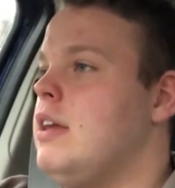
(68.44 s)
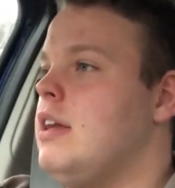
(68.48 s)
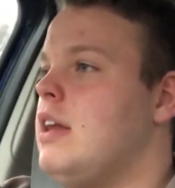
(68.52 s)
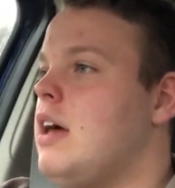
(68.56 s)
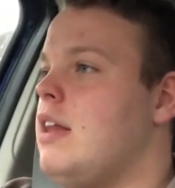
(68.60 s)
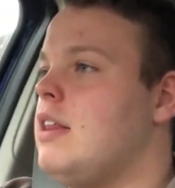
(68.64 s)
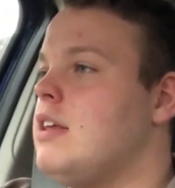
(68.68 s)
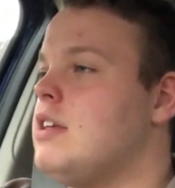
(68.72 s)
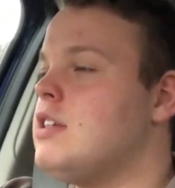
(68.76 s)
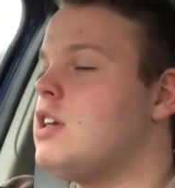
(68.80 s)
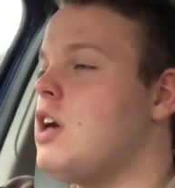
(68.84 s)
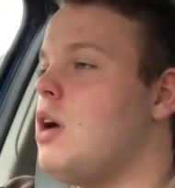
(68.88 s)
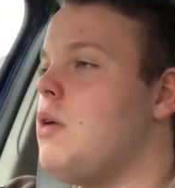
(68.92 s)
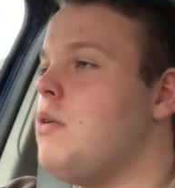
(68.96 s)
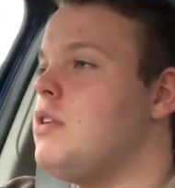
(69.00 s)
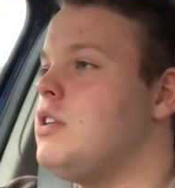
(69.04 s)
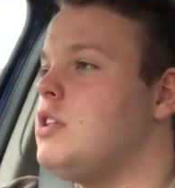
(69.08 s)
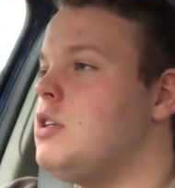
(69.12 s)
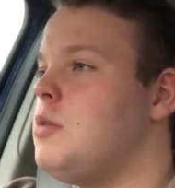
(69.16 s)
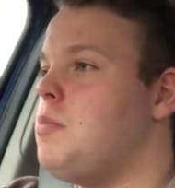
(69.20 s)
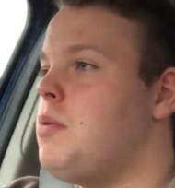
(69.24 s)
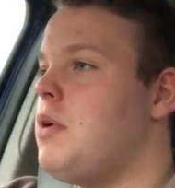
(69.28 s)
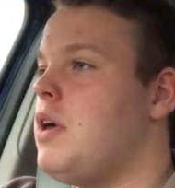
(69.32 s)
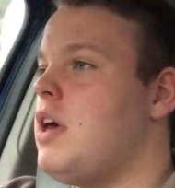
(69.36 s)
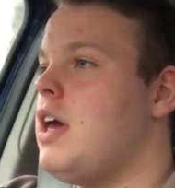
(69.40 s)
Now, there's going
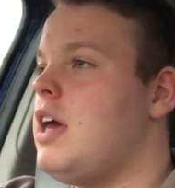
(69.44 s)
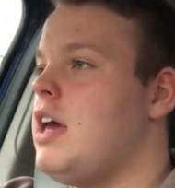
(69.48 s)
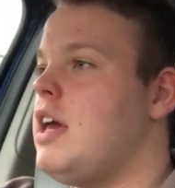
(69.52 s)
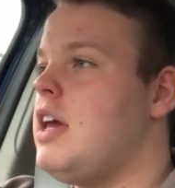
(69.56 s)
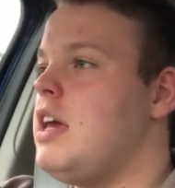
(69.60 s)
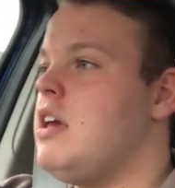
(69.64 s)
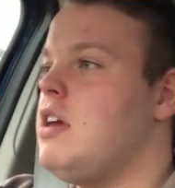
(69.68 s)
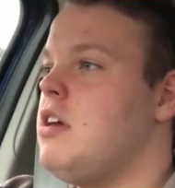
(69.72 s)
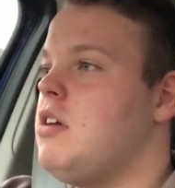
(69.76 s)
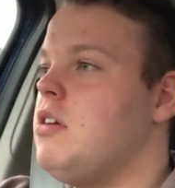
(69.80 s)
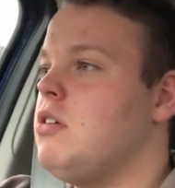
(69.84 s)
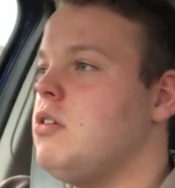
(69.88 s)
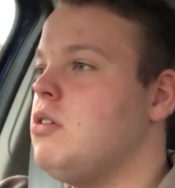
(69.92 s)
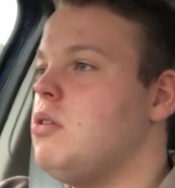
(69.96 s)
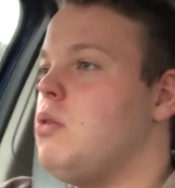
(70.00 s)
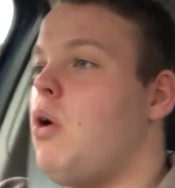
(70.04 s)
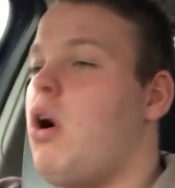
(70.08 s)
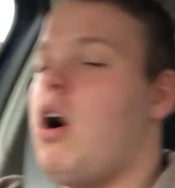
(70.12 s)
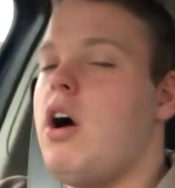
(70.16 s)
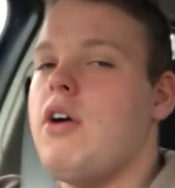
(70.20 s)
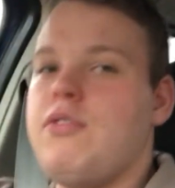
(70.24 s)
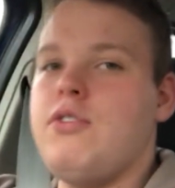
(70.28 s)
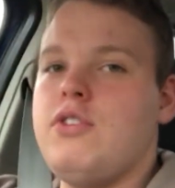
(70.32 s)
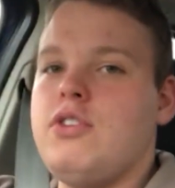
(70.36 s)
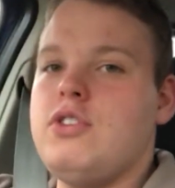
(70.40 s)
to be
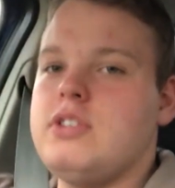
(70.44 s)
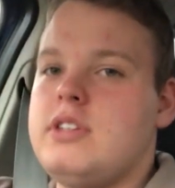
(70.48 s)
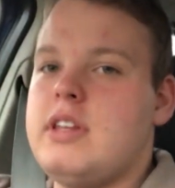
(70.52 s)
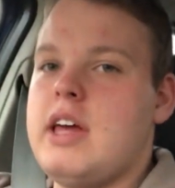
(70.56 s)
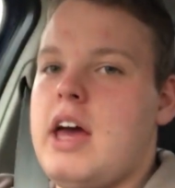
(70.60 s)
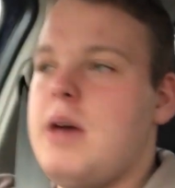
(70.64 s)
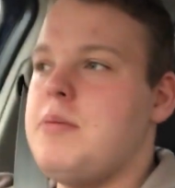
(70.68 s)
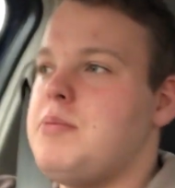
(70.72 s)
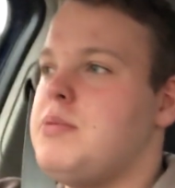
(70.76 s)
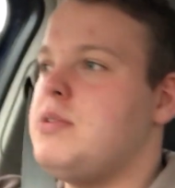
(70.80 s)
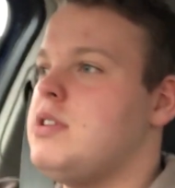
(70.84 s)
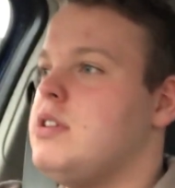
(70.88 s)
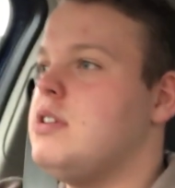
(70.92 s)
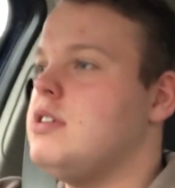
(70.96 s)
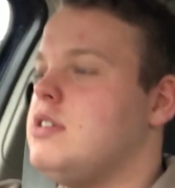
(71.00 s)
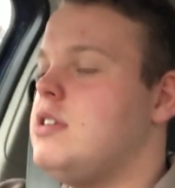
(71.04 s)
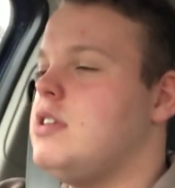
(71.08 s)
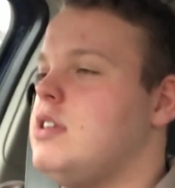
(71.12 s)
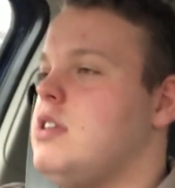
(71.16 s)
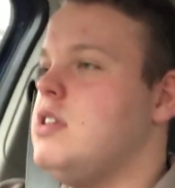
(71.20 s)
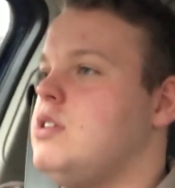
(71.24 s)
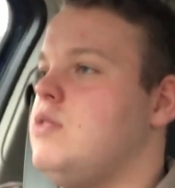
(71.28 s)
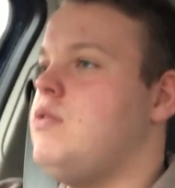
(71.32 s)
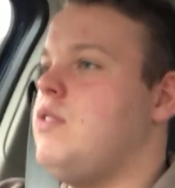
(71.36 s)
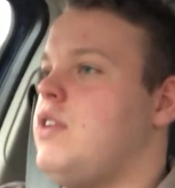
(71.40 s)
quite a few steps
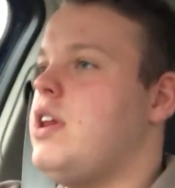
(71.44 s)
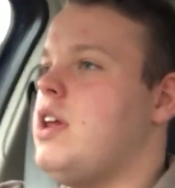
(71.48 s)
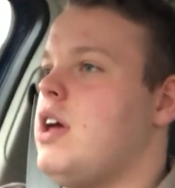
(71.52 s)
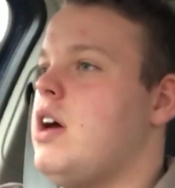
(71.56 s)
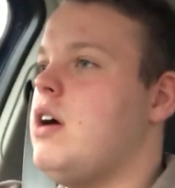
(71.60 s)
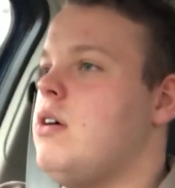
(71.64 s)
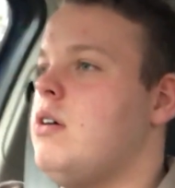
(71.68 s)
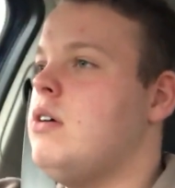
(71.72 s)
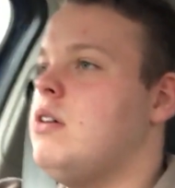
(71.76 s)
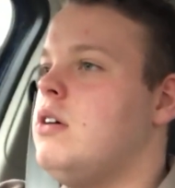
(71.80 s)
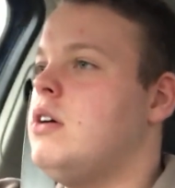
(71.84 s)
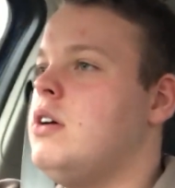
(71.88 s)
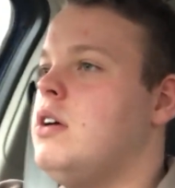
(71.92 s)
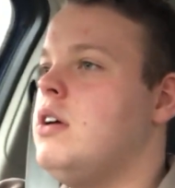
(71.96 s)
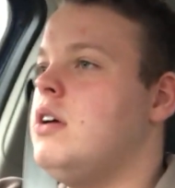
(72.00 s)
to this video.